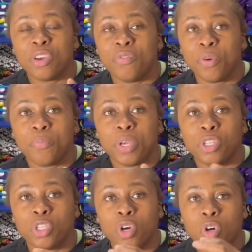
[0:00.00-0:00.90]
of your
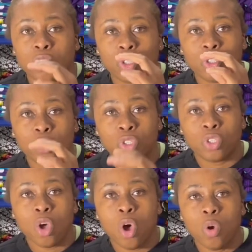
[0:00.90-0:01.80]
picture
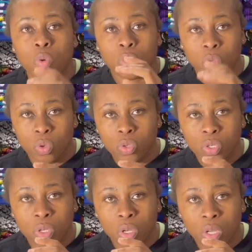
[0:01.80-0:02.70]
so good.
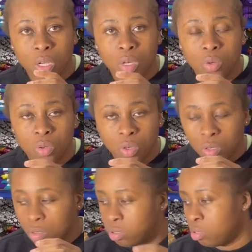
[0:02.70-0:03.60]

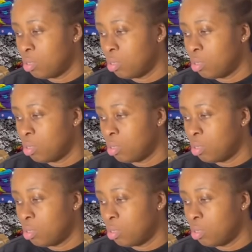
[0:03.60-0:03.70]
Woo!